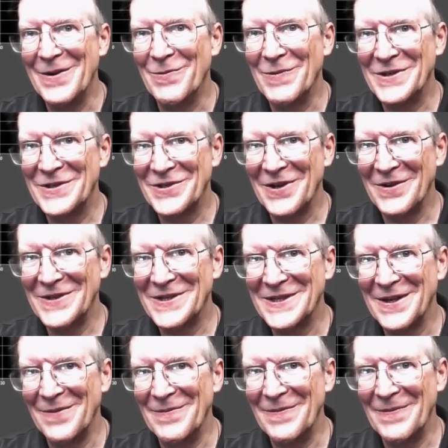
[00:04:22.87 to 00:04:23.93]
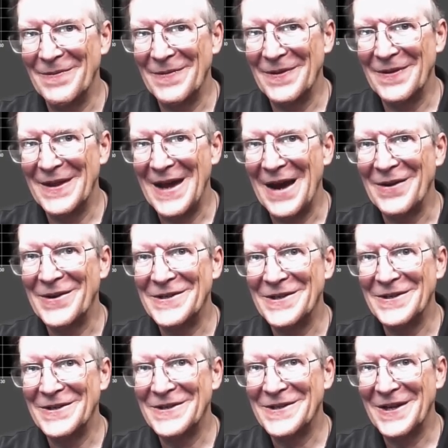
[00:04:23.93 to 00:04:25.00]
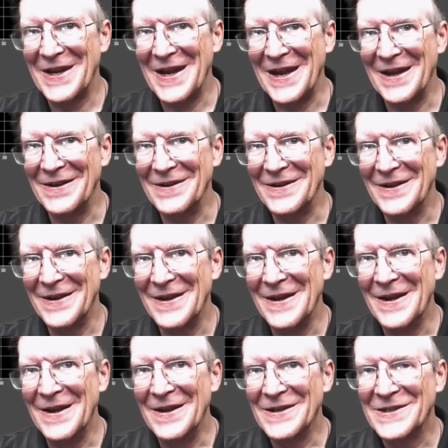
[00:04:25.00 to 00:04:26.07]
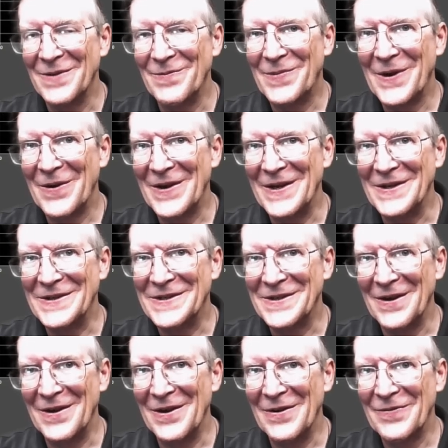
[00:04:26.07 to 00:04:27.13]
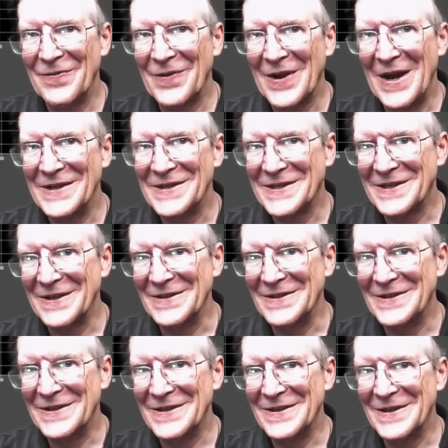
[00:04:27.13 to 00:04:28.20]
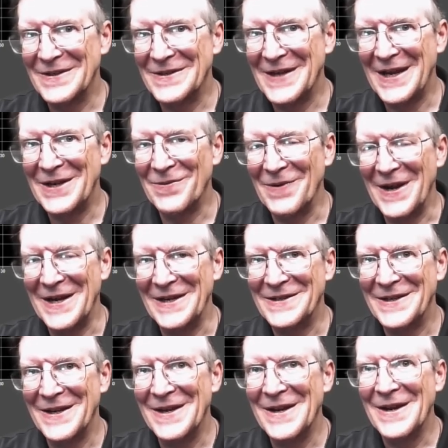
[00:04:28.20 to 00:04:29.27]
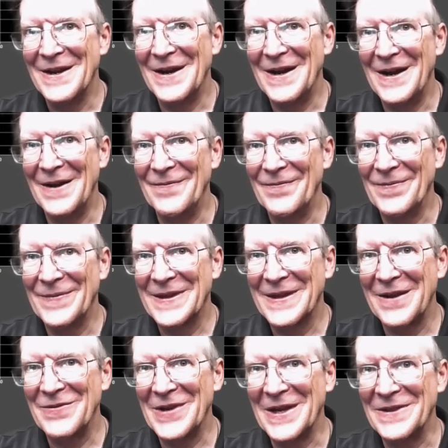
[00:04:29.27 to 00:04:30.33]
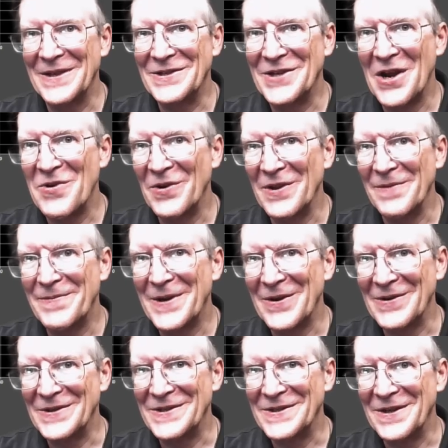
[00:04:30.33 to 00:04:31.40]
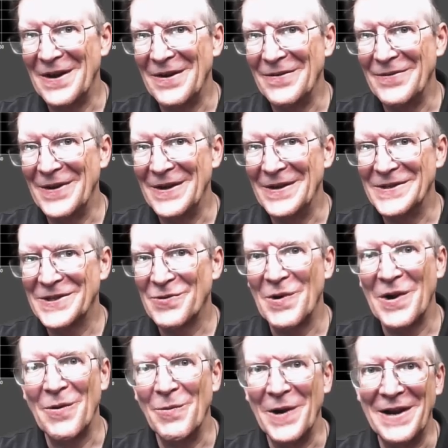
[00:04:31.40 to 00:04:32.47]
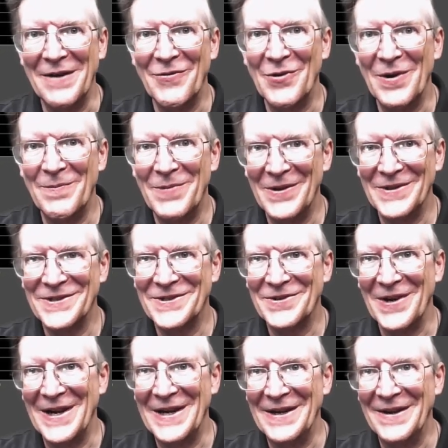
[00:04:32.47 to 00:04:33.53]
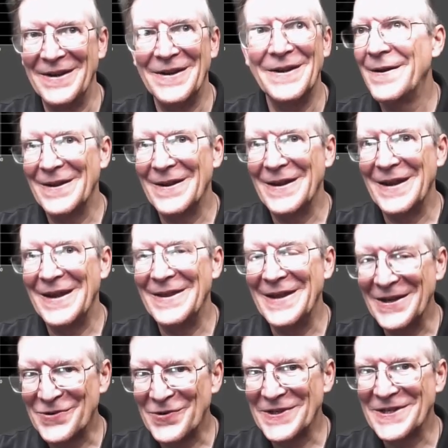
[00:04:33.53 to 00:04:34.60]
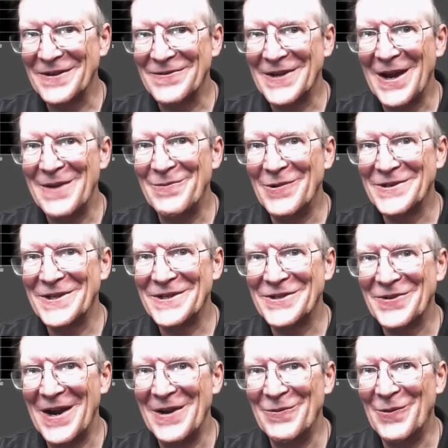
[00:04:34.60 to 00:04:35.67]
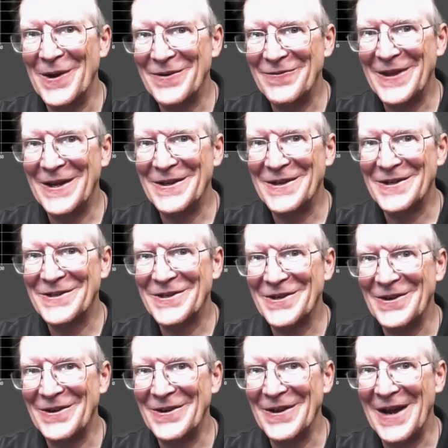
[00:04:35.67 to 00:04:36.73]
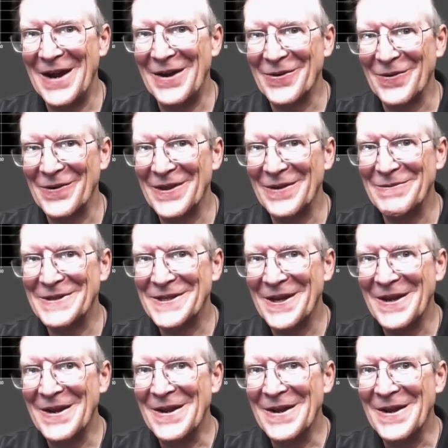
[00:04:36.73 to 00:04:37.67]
which shows some outages and some periods of constant data rate, giving it the general appearance of a square wave or a pulse train. In the interest of time, we'll just try one of the additional algorithms